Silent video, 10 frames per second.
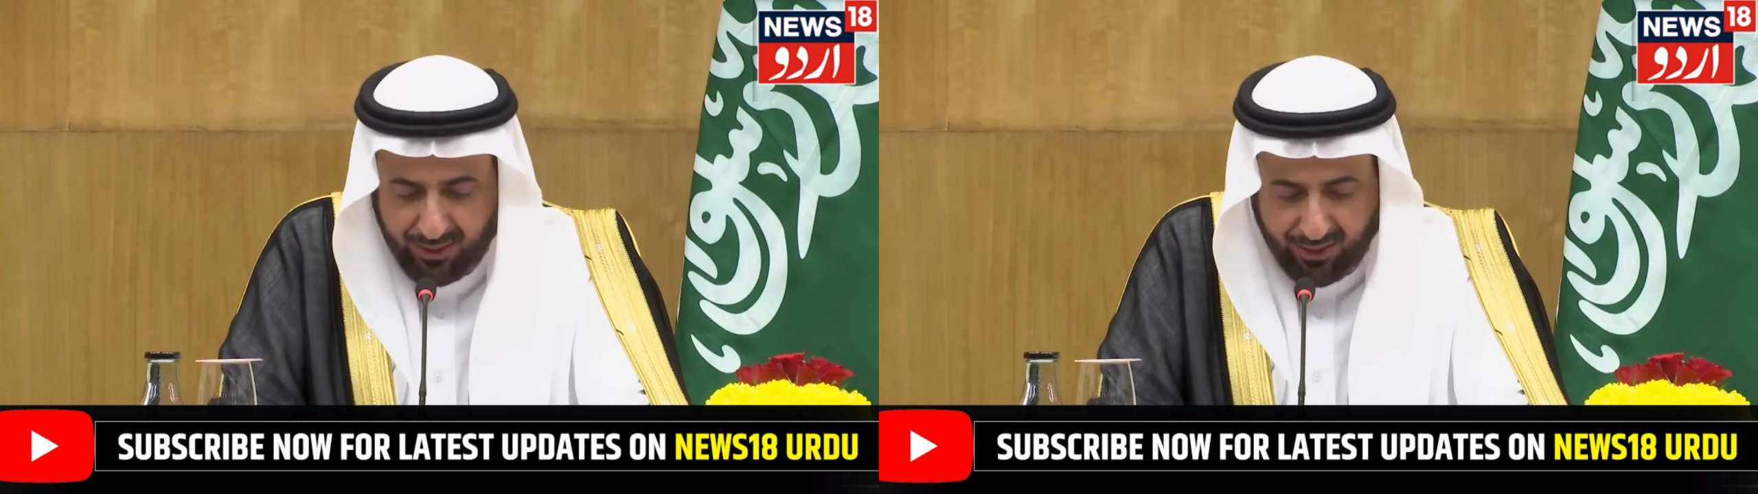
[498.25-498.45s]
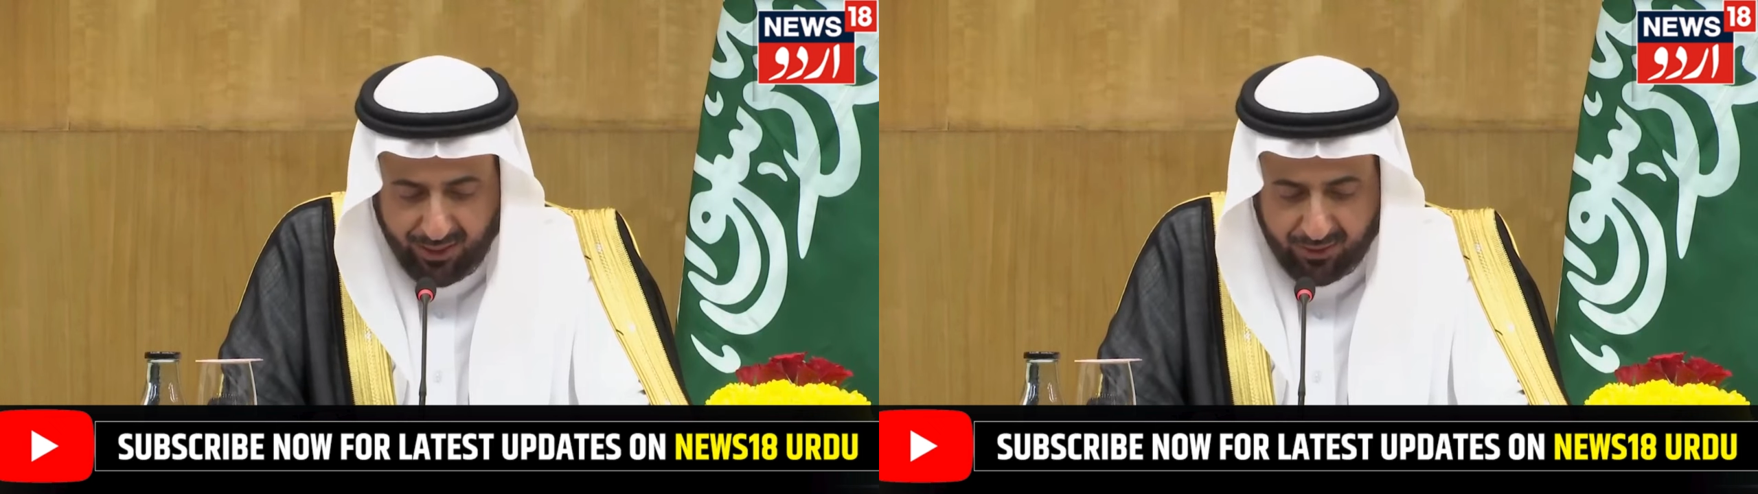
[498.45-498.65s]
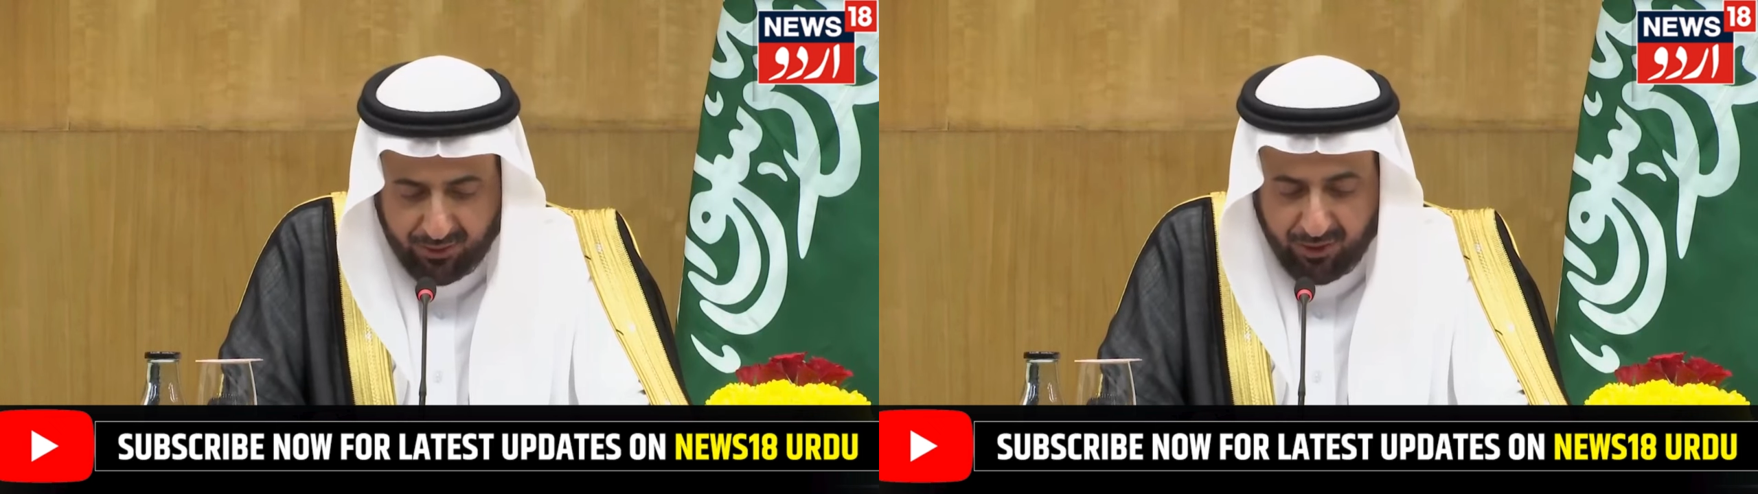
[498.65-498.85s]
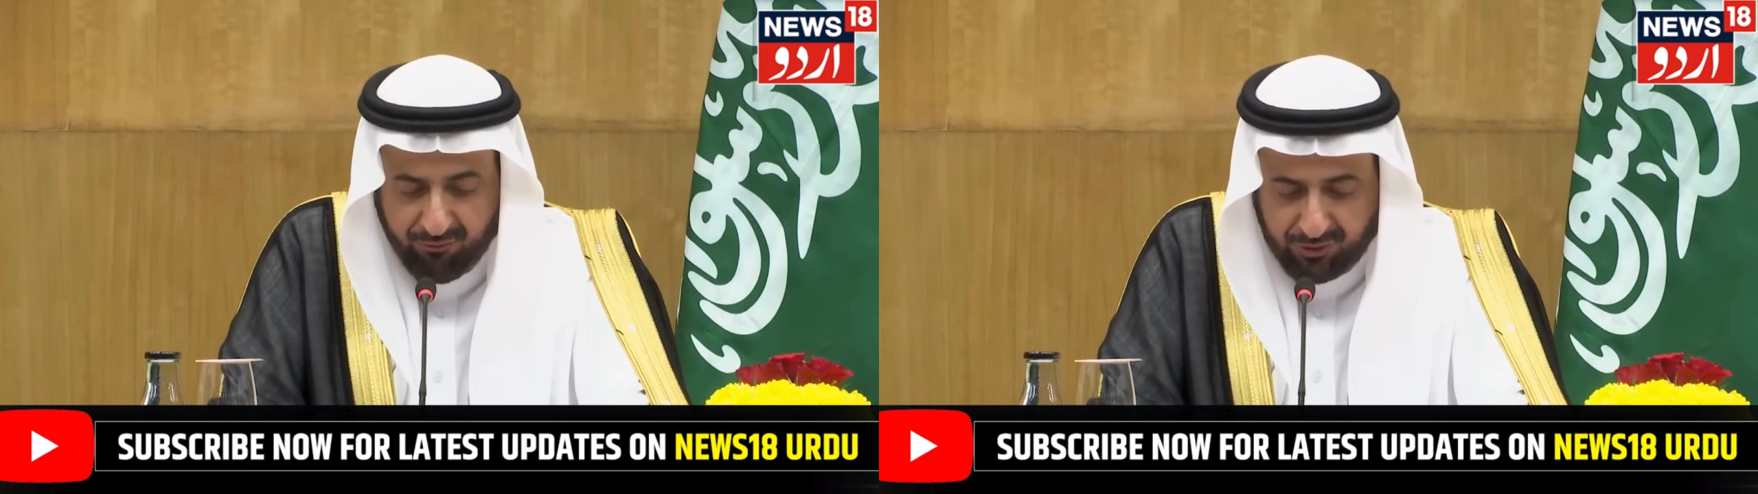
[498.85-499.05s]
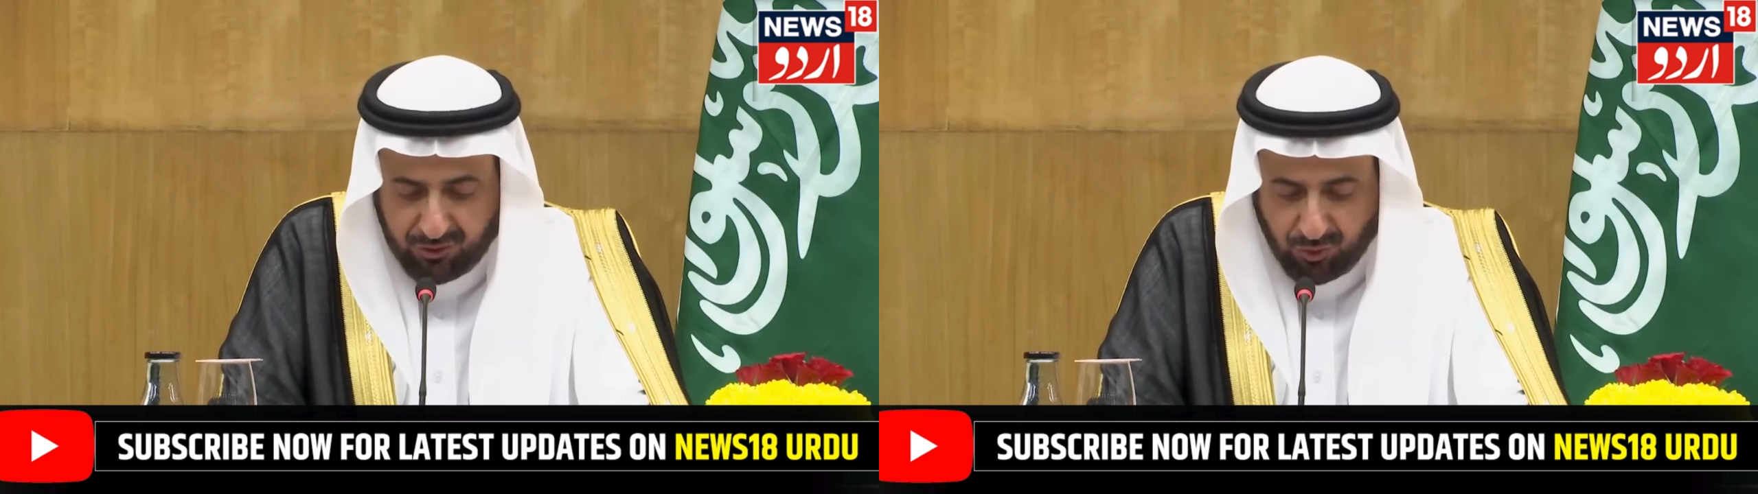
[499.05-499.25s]
and
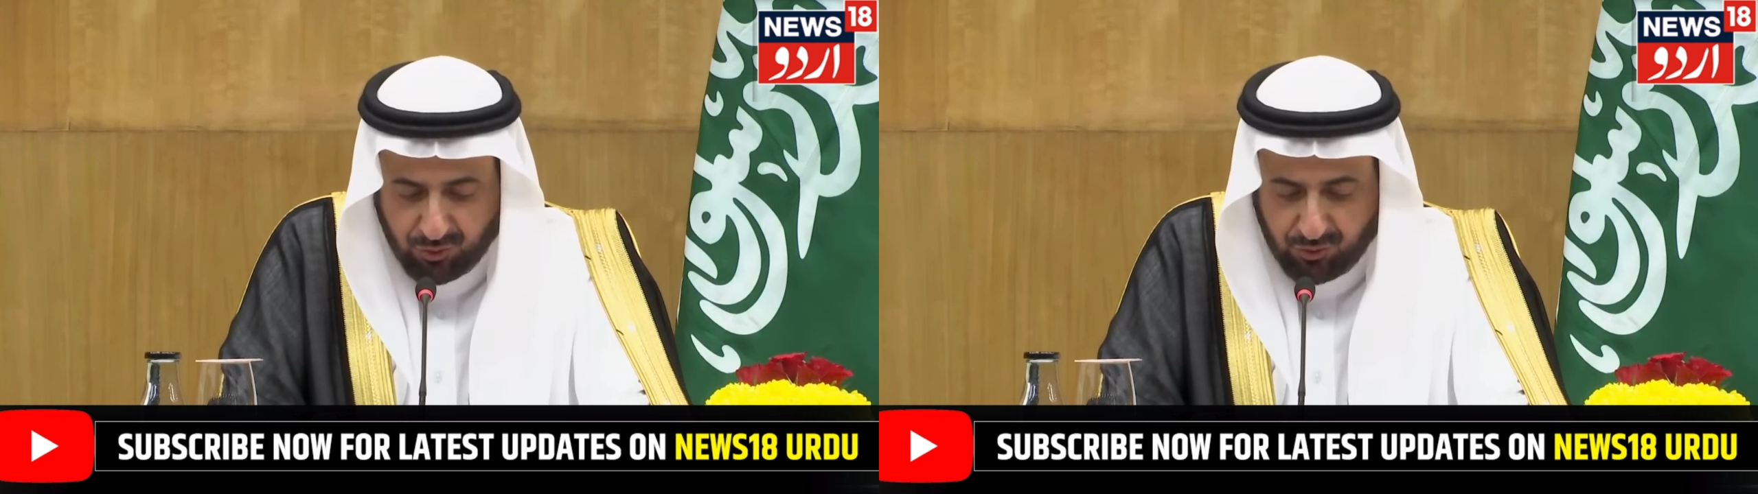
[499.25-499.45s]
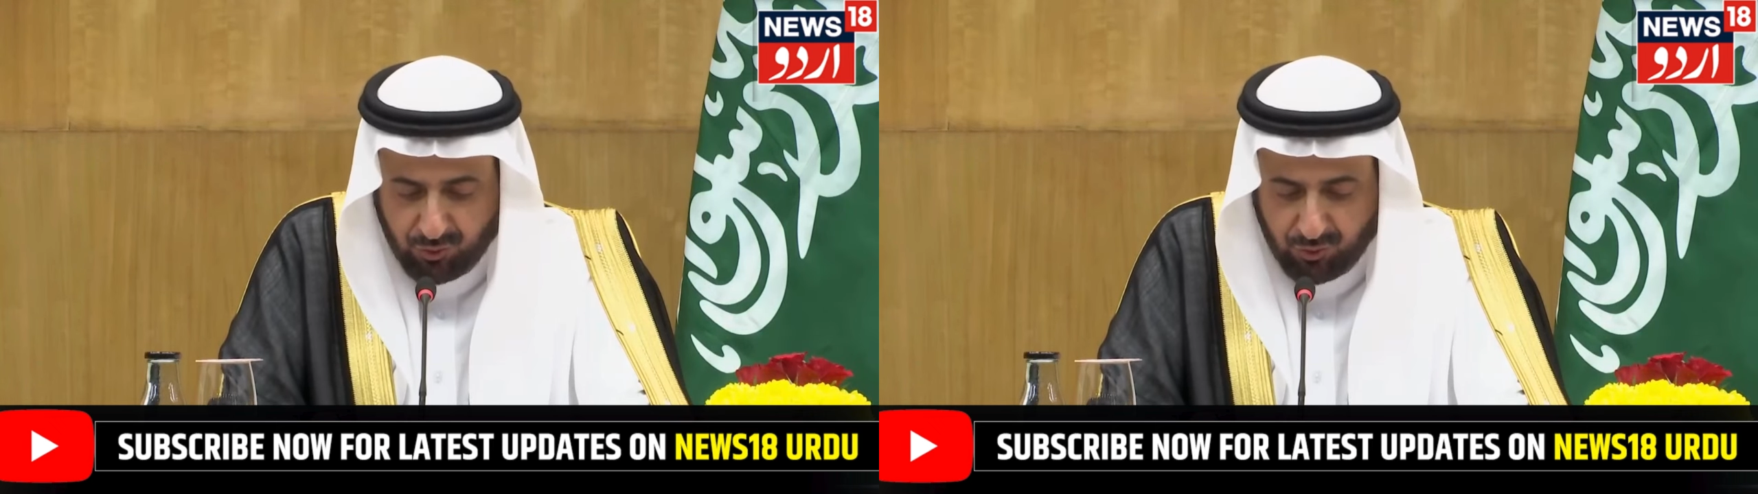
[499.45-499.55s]
visitors